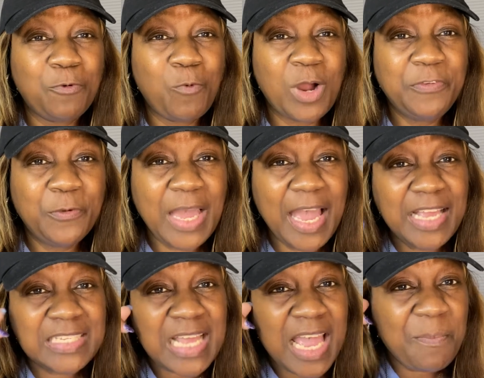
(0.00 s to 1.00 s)
one of you
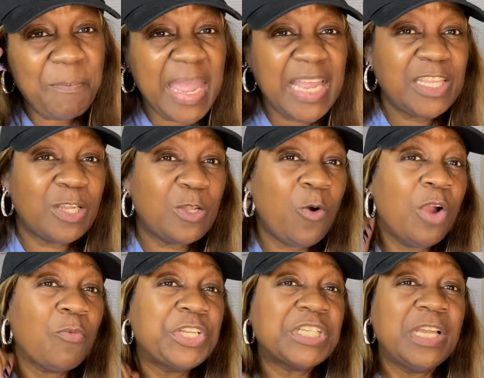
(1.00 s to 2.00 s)
guys. May the
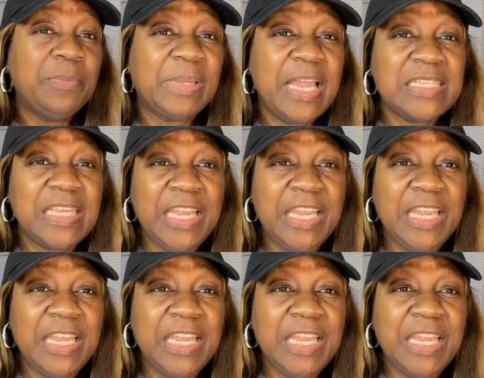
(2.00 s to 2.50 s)
Lord richly bless